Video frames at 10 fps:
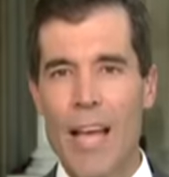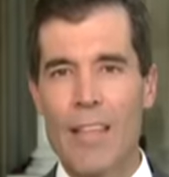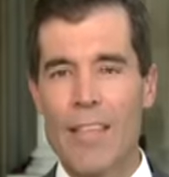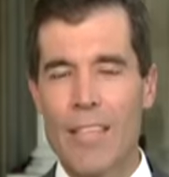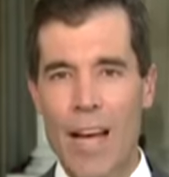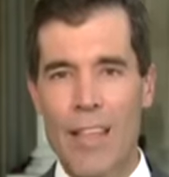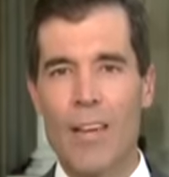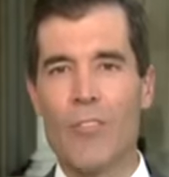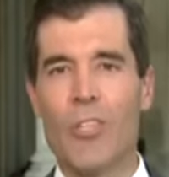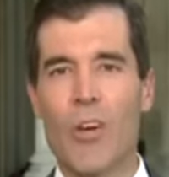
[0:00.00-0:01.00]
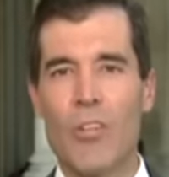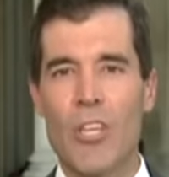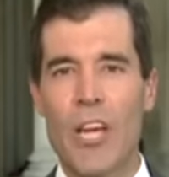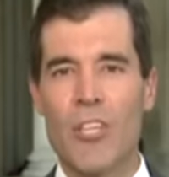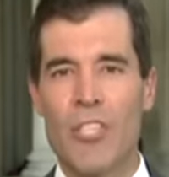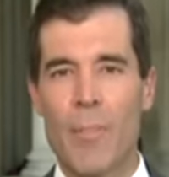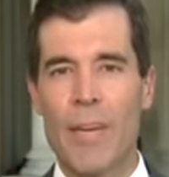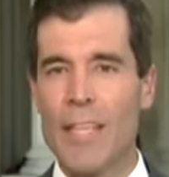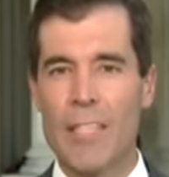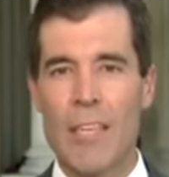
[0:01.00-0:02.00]
had these high-level negotiations up
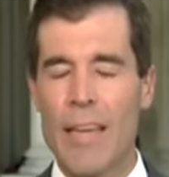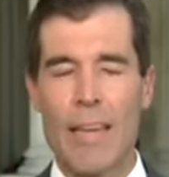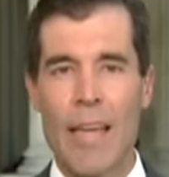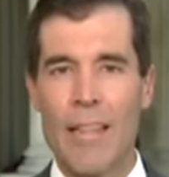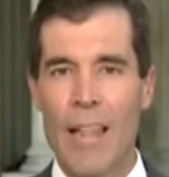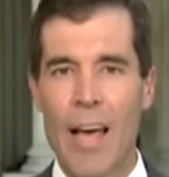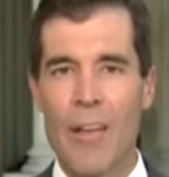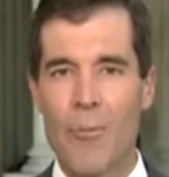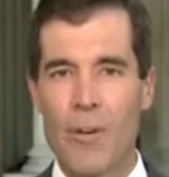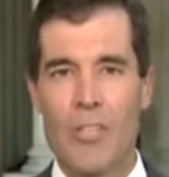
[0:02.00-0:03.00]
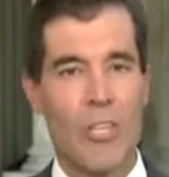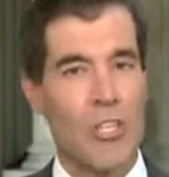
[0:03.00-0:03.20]
against the deadline was